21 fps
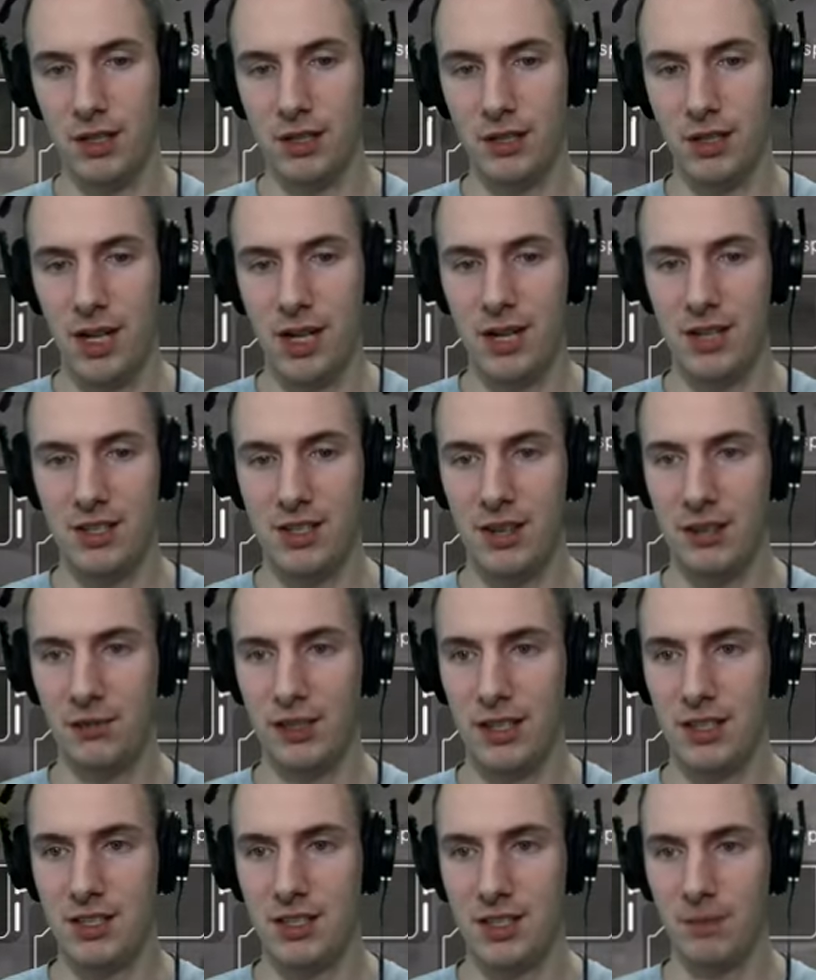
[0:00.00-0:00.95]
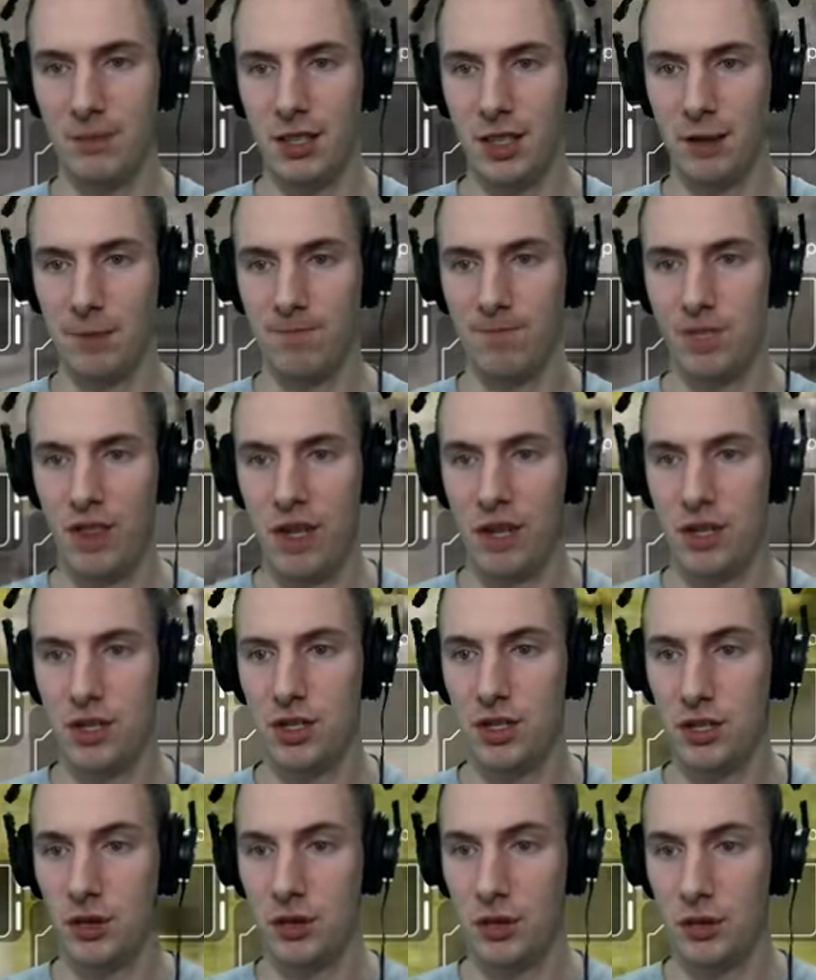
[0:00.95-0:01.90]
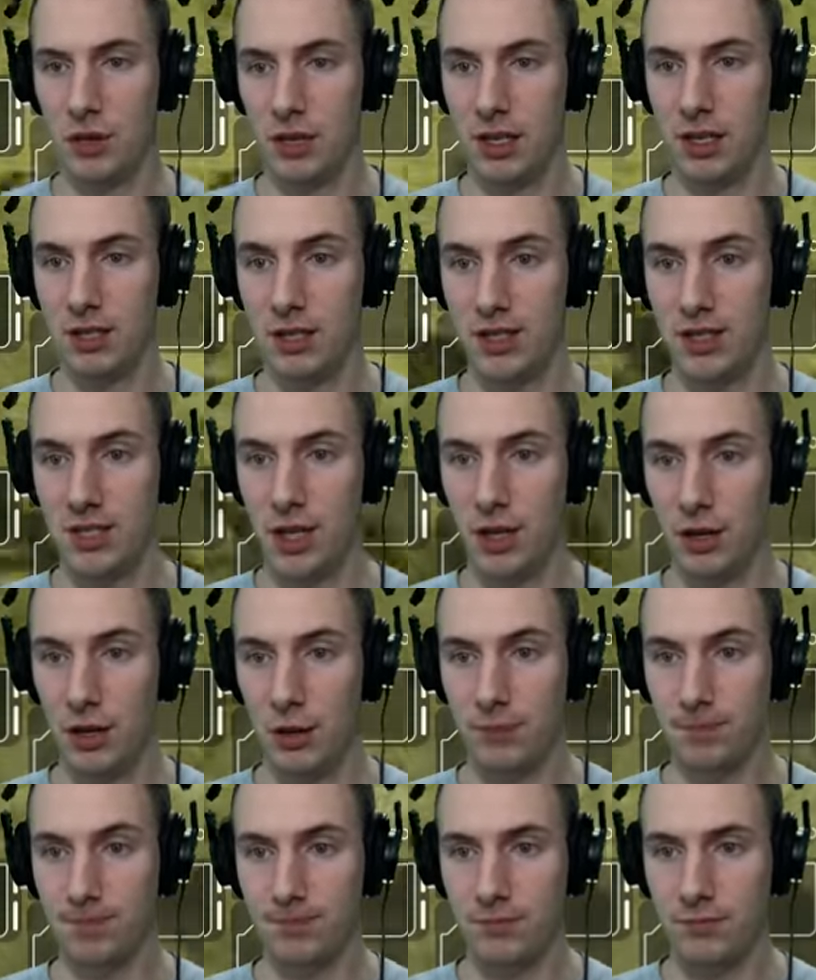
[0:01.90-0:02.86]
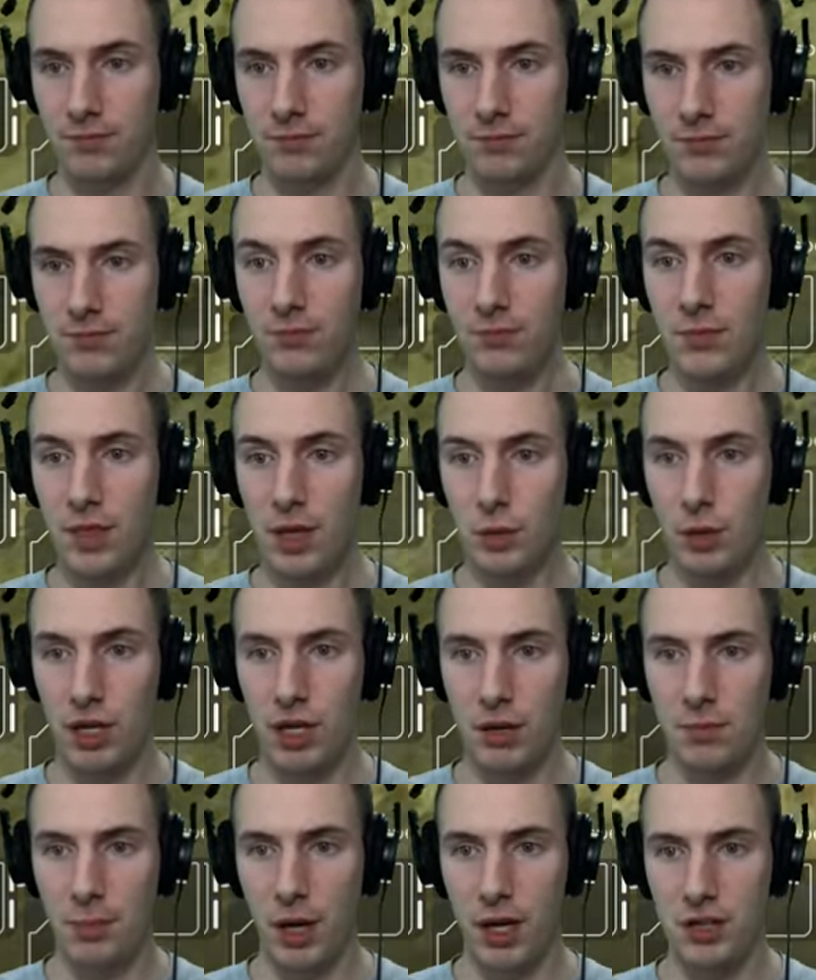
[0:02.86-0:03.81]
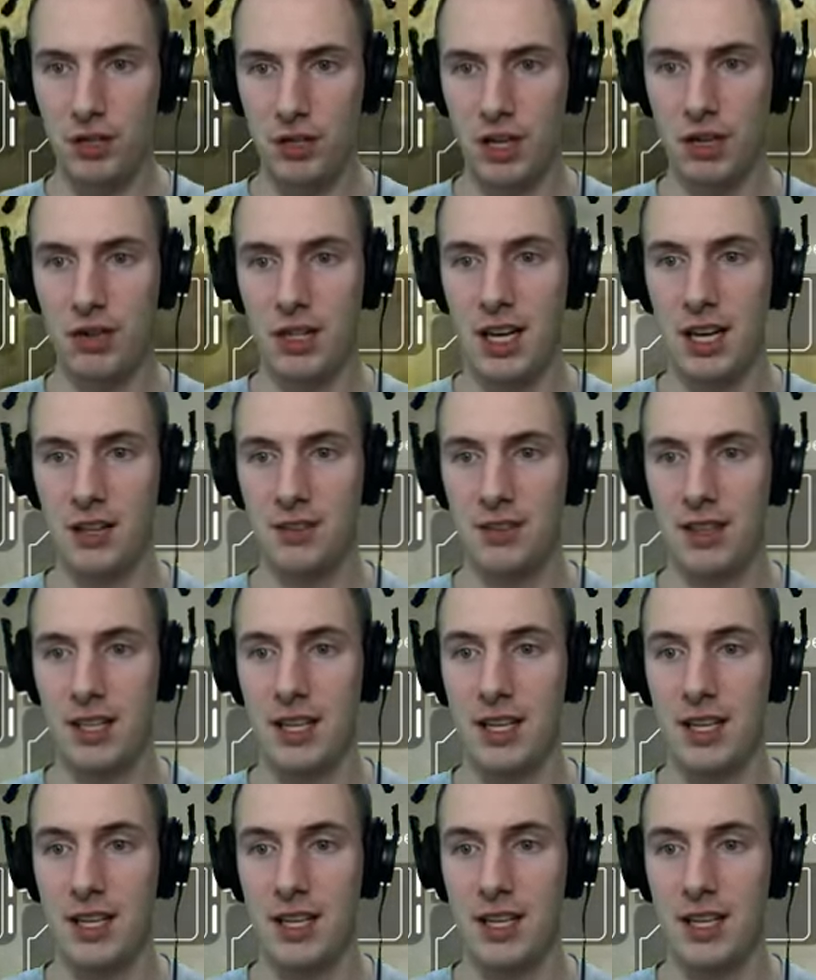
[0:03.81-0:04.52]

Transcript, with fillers: So that is definitely something to consider. We're gonna posture here to get